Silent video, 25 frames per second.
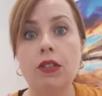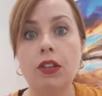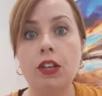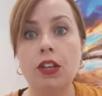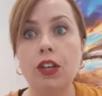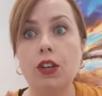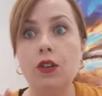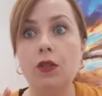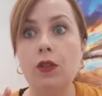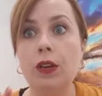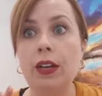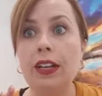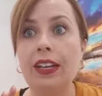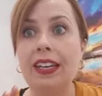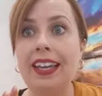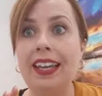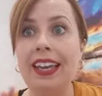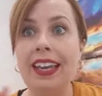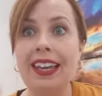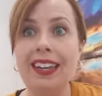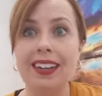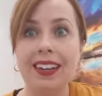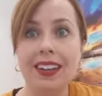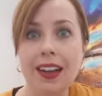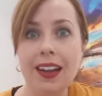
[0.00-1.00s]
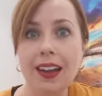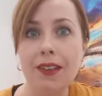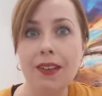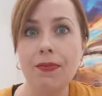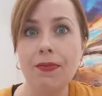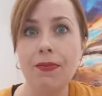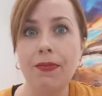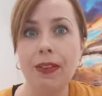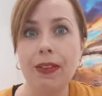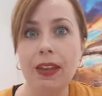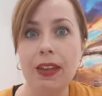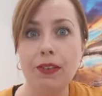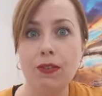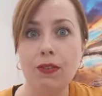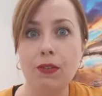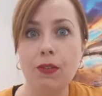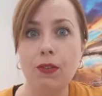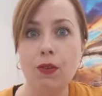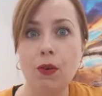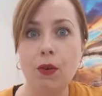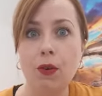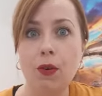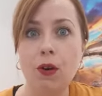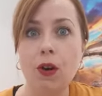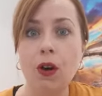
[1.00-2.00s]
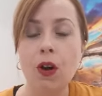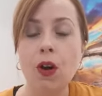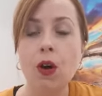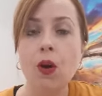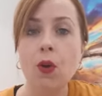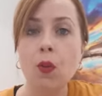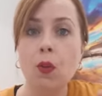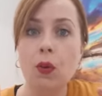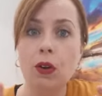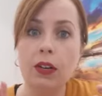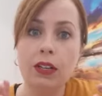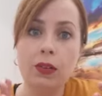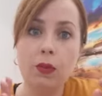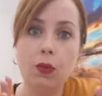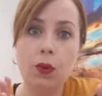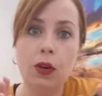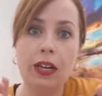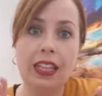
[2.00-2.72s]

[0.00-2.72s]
that you can get a feel for what,